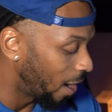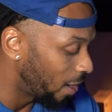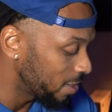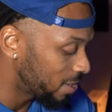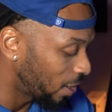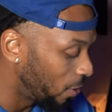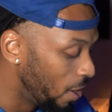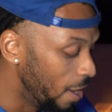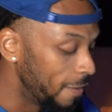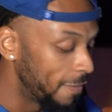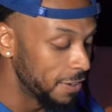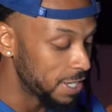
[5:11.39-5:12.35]
also,
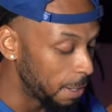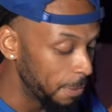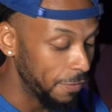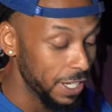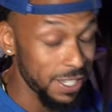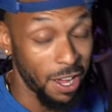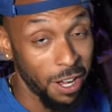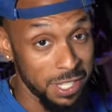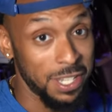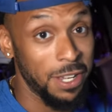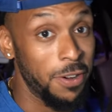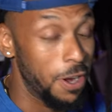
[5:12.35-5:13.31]
for some of us
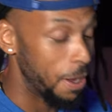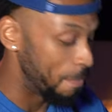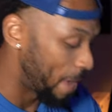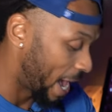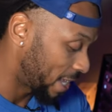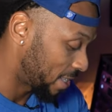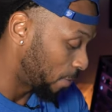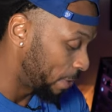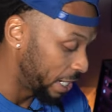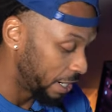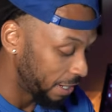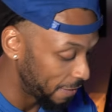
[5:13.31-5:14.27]
also on Macs,
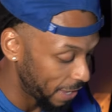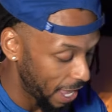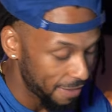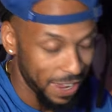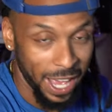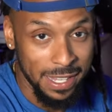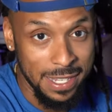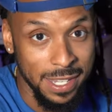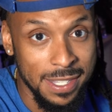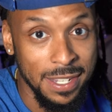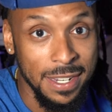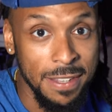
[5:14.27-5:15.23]
we don't even have
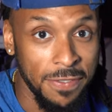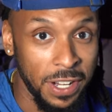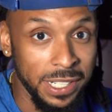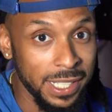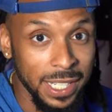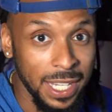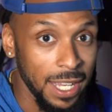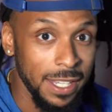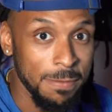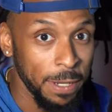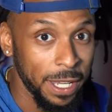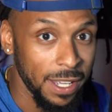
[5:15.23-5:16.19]
access to these function
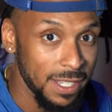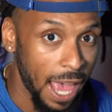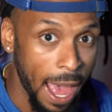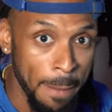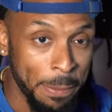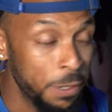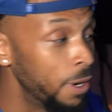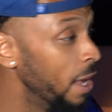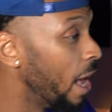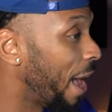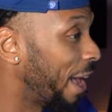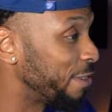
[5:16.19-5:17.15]
keys because Apple
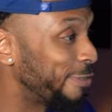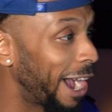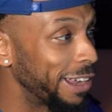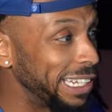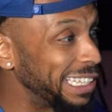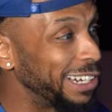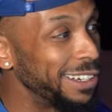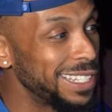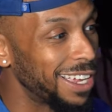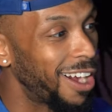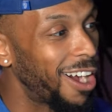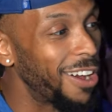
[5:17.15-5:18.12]
has routed
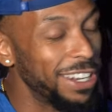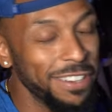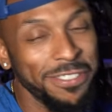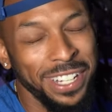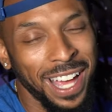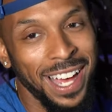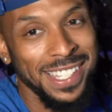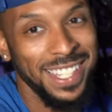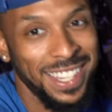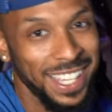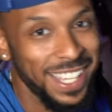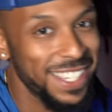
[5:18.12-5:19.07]
those to all different kinds
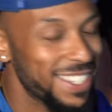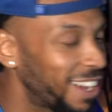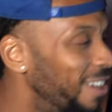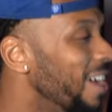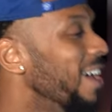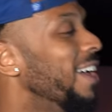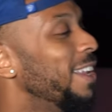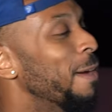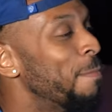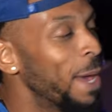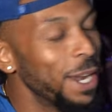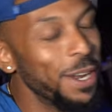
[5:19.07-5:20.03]
of things. So
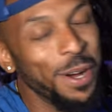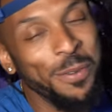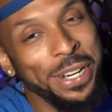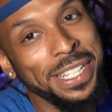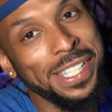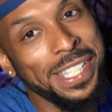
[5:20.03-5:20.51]
depending on which